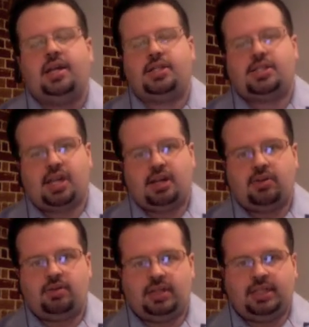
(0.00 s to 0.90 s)

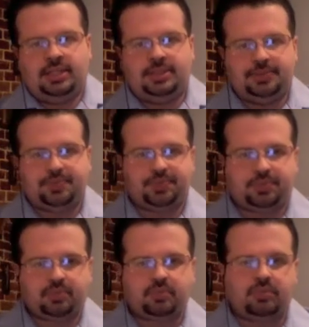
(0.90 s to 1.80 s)
So
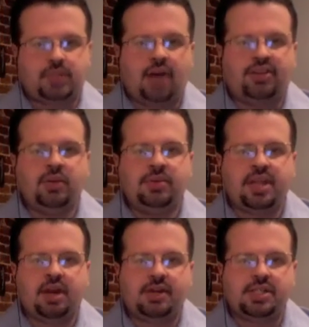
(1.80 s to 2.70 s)
I think with
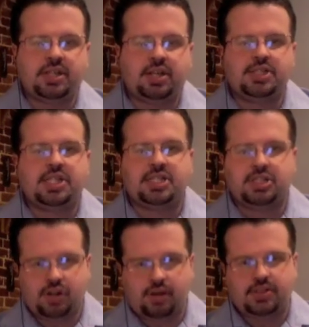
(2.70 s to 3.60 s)
DRS and KERS, yes,
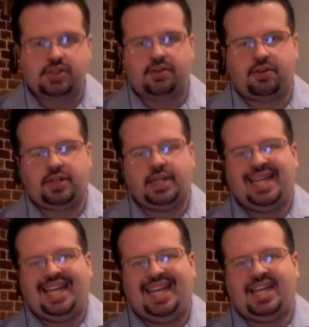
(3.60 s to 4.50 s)
the drivers have got
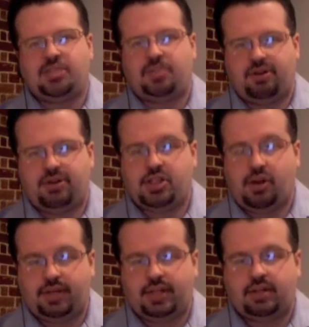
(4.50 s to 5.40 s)
experience
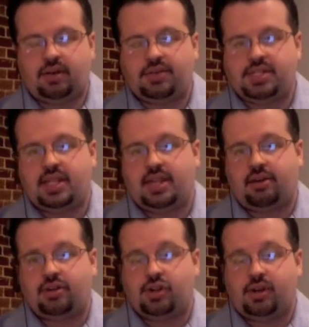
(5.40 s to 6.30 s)
of it. Obviously, there
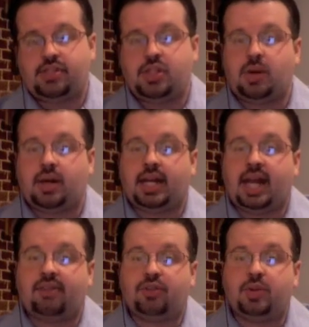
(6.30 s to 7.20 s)
are drivers who are going to
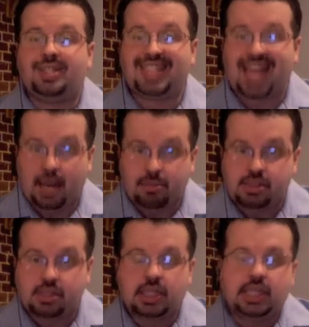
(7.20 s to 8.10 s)
have to
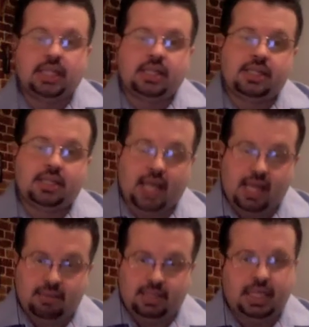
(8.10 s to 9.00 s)
adapt,
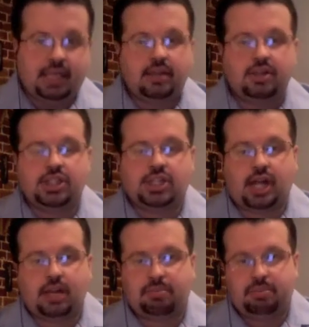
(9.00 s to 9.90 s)
namely
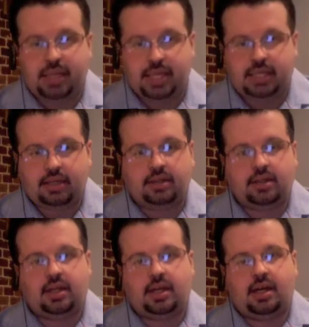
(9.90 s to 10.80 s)
Charles
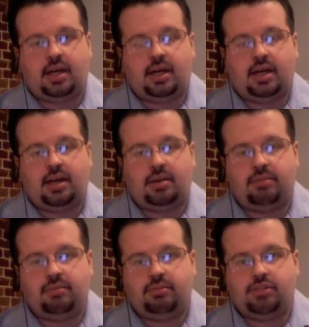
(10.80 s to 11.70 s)
Pic,
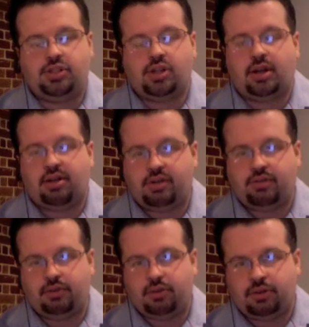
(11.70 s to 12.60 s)
Jean-Eric
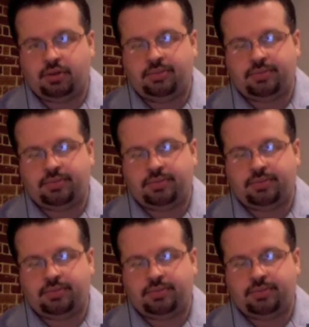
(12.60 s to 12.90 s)
Vergne.